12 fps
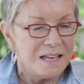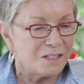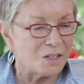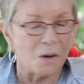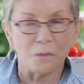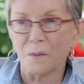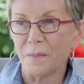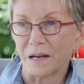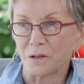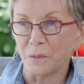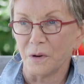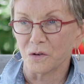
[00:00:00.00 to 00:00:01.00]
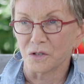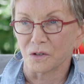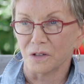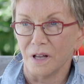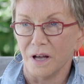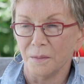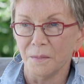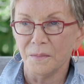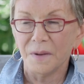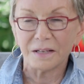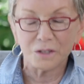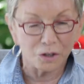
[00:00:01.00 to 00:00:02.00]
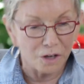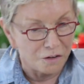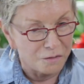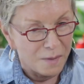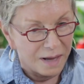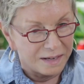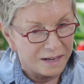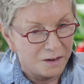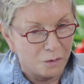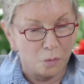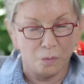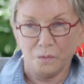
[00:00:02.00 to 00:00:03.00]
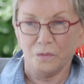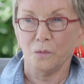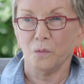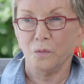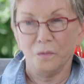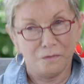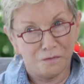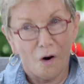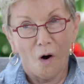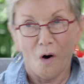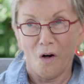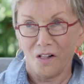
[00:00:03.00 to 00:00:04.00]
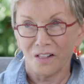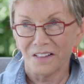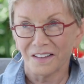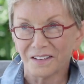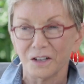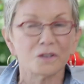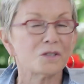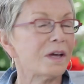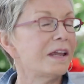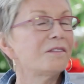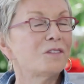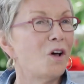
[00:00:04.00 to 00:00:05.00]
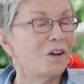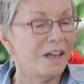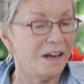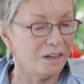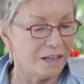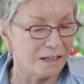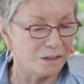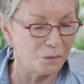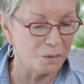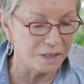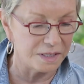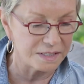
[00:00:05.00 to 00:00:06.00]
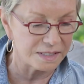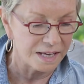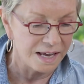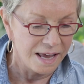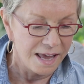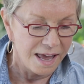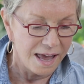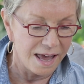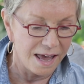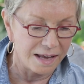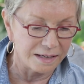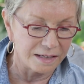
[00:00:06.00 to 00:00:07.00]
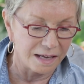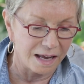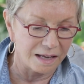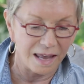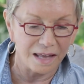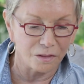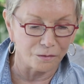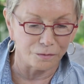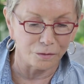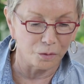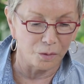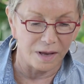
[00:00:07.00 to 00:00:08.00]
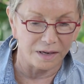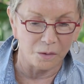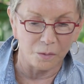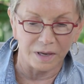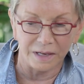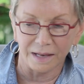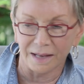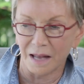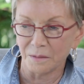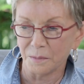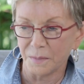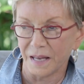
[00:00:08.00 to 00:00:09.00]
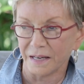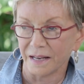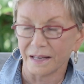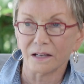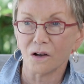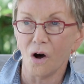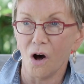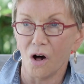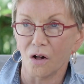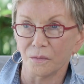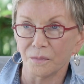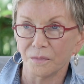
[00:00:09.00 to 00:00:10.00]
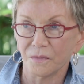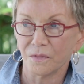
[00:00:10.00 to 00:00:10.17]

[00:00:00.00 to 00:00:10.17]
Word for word: So I went back to the rehearsal club. I took off my fall, you know, so I have long hair like Louise, and I had the flu anyway, and I got in bed, and I got a call,